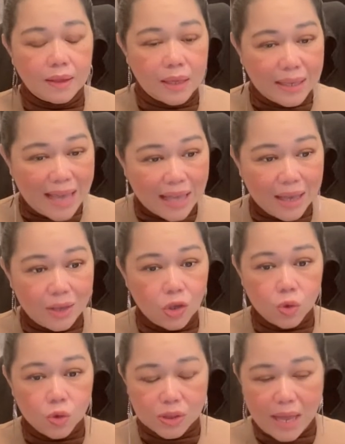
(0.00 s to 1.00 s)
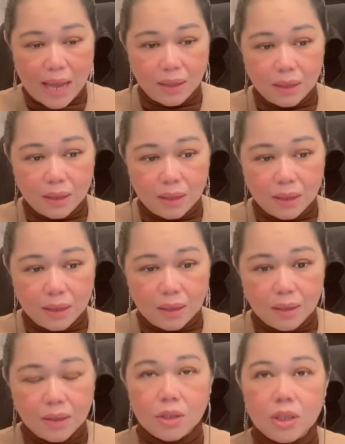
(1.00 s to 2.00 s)
younger you start,
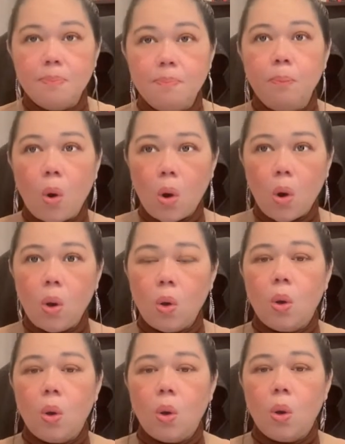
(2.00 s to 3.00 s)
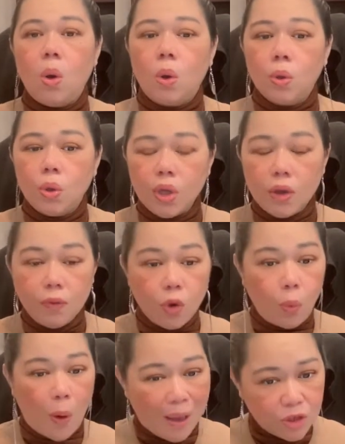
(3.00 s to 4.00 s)
the more, even though
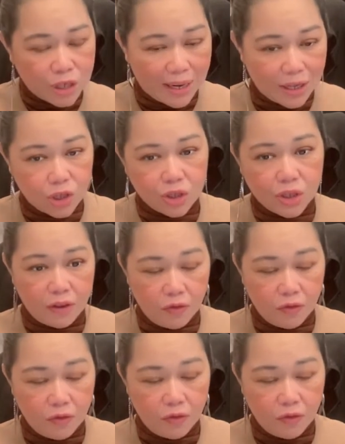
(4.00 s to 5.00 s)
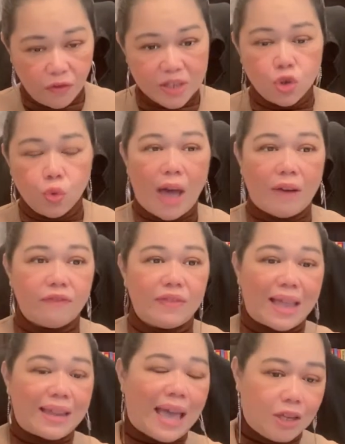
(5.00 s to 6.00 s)
whatever challenges that you face, you have
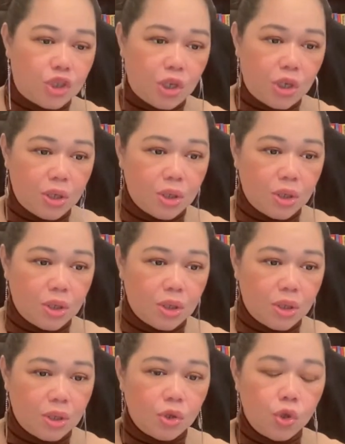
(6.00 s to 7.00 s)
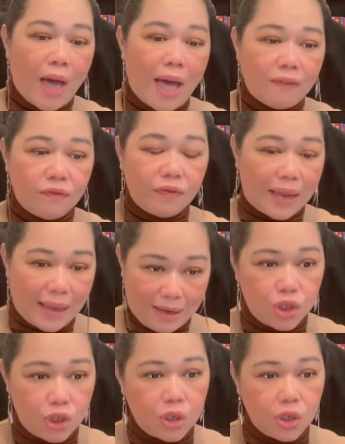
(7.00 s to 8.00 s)
that energy. You have that
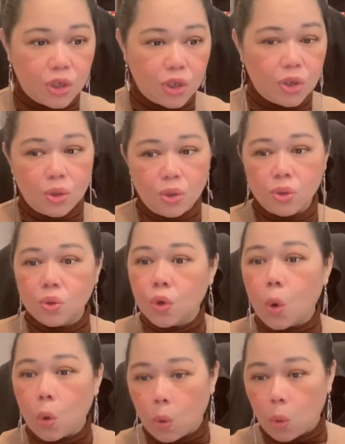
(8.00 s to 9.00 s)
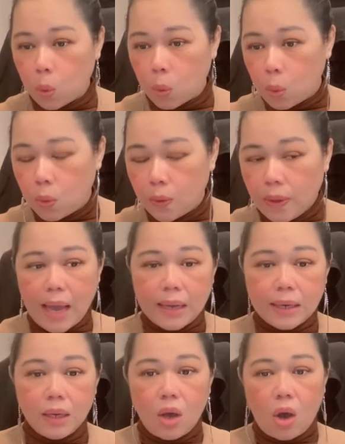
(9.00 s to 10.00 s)
energy to grow.
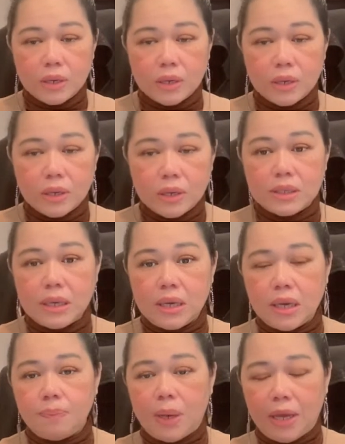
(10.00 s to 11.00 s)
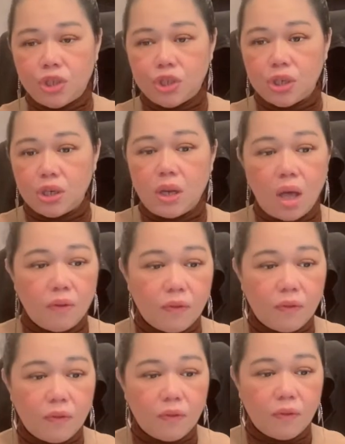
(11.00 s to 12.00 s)
And honestly, in Malaysia, a lot
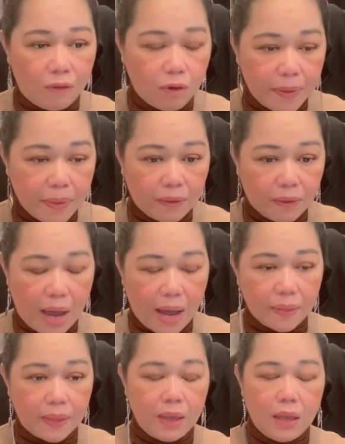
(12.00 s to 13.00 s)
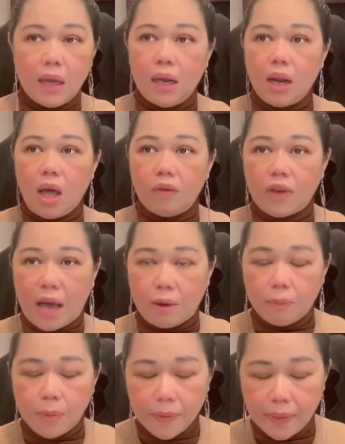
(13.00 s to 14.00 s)
of government grant, a lot of
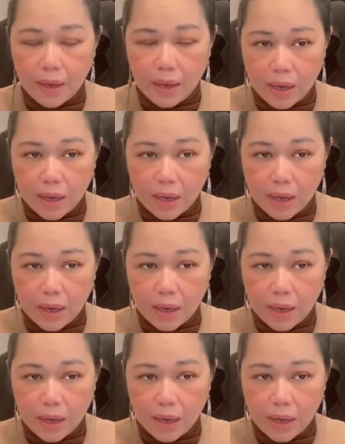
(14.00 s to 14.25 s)
government